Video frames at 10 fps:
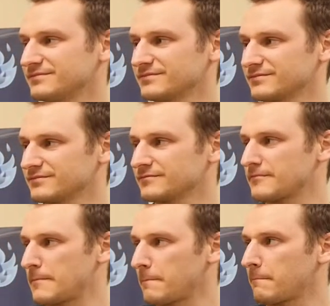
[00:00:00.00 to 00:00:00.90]

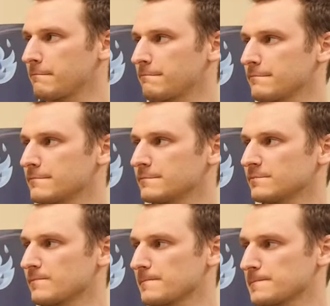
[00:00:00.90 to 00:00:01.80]

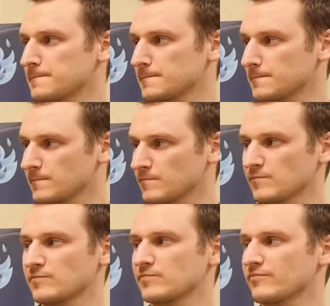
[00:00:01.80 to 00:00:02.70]

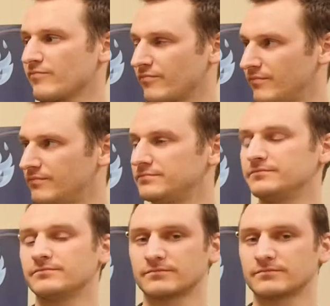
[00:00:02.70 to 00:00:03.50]
The person shown says nothing.